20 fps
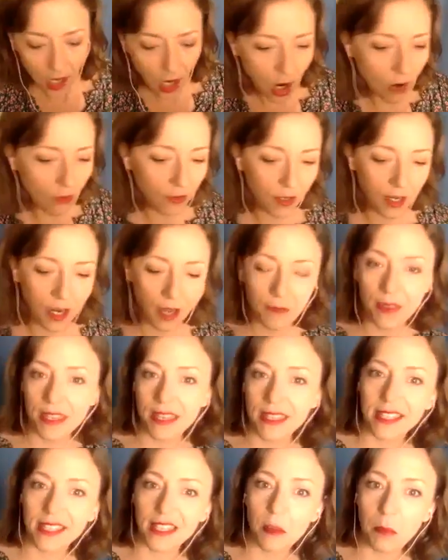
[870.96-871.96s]
overcome
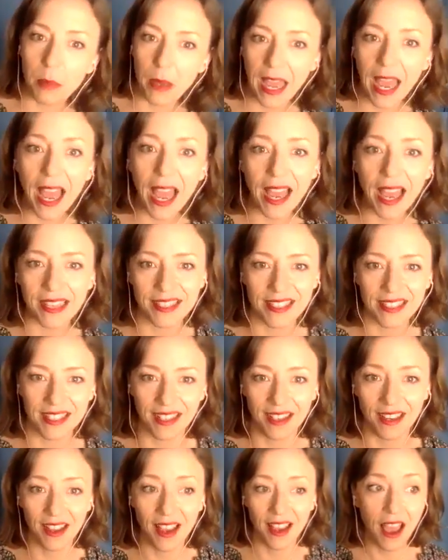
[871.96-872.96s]
things in the past,
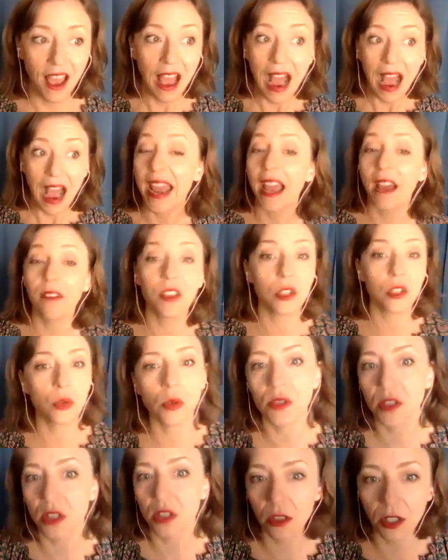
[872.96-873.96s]
and I have the
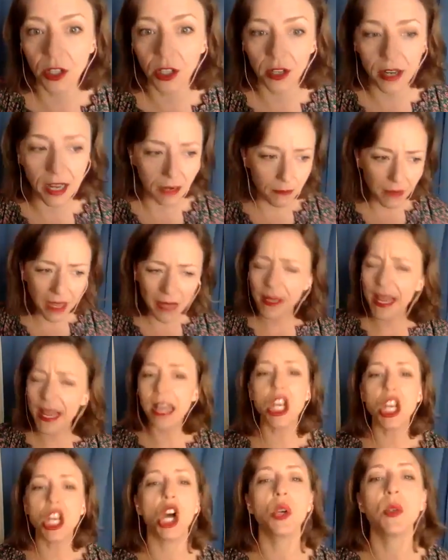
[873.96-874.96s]
tools to learn, and maybe I
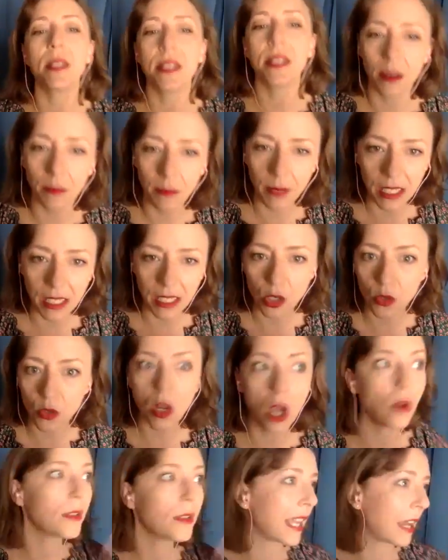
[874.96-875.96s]
know somebody who
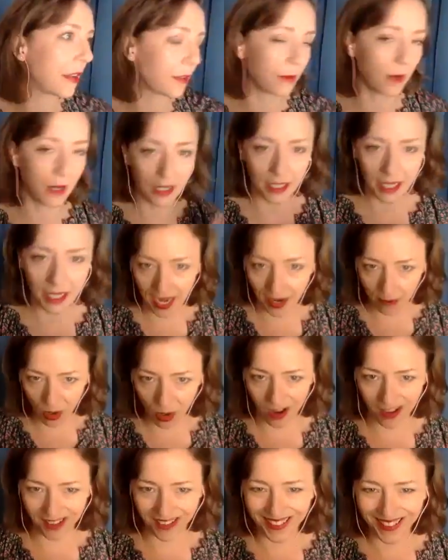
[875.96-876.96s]
knows how to run a
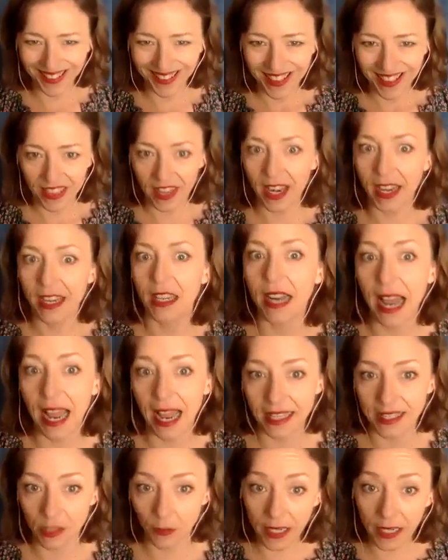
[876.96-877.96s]
camera that I could
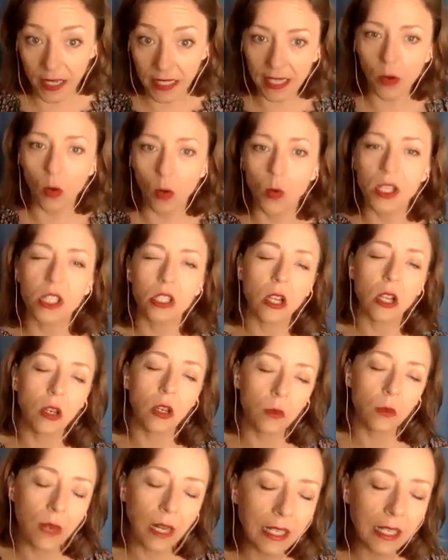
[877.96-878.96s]
ask, right? Like, we start
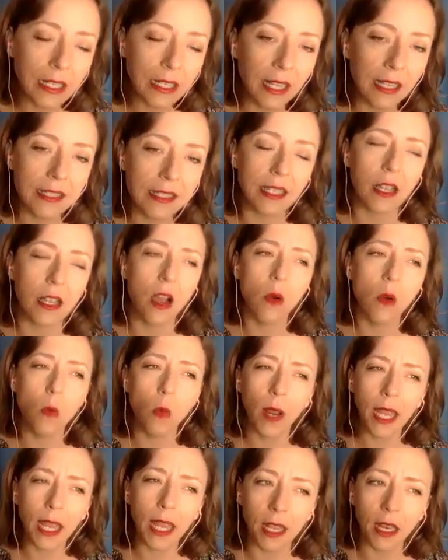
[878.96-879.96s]
recognizing, oh,
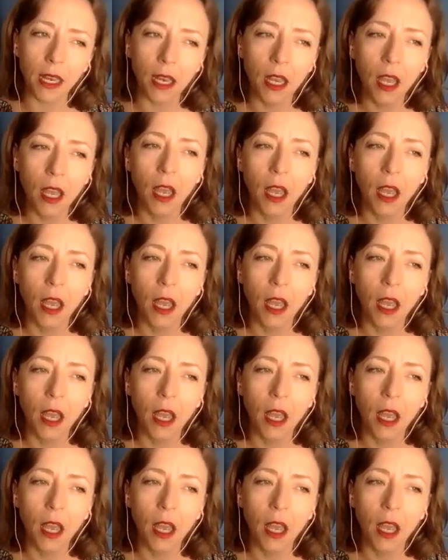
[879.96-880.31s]
wait,